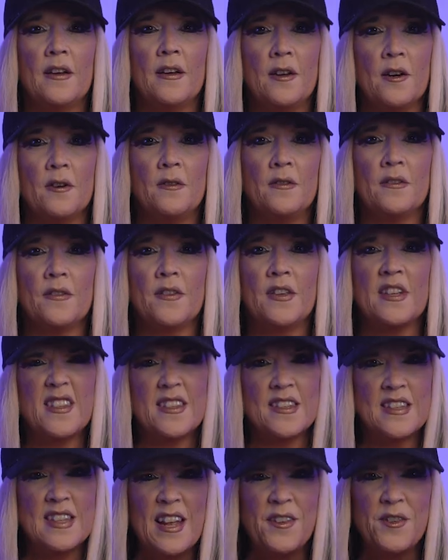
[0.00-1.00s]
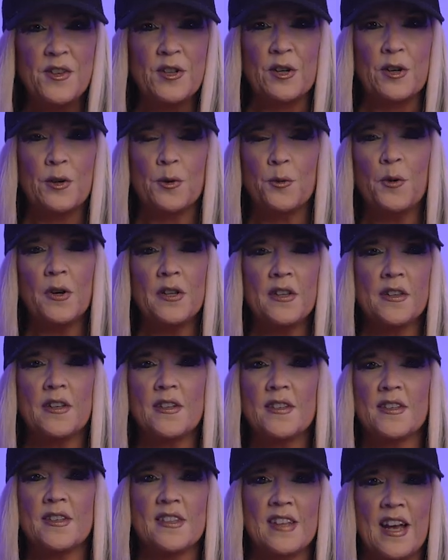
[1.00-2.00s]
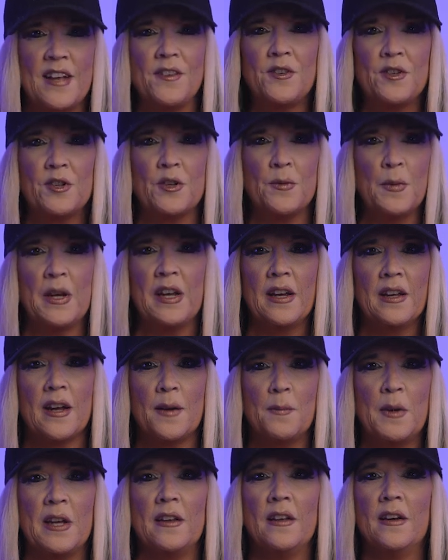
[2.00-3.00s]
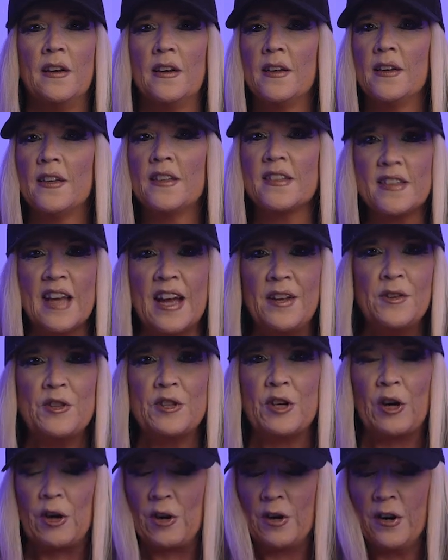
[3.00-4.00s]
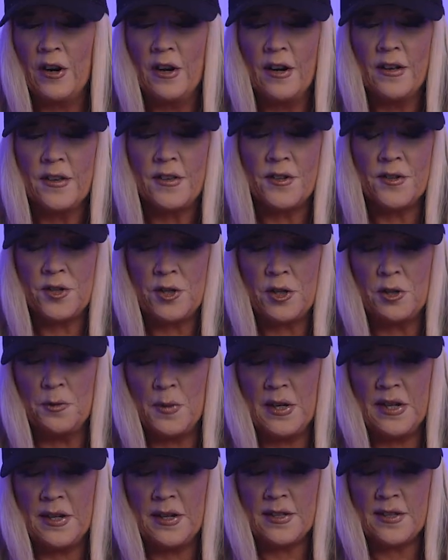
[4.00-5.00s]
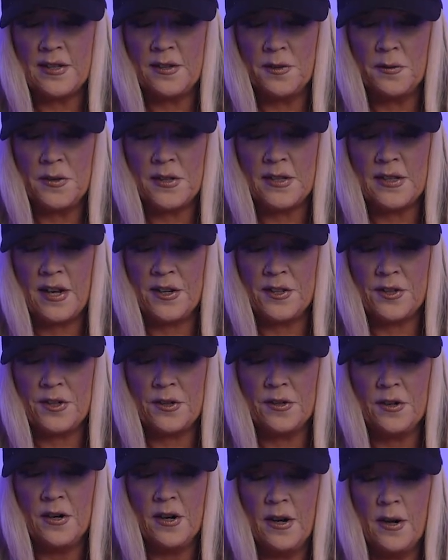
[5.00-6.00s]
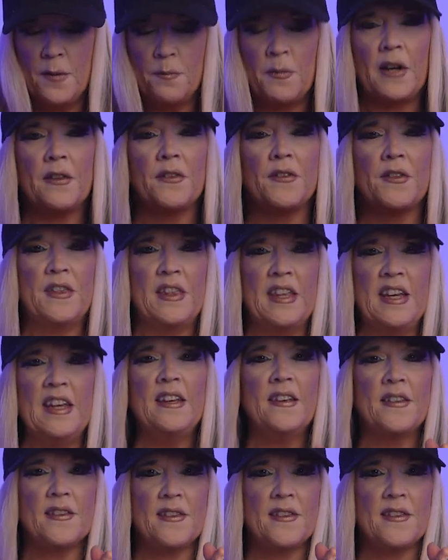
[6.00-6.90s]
You know, the center. What does center mean? I mean, center. There's two meanings to a center, but the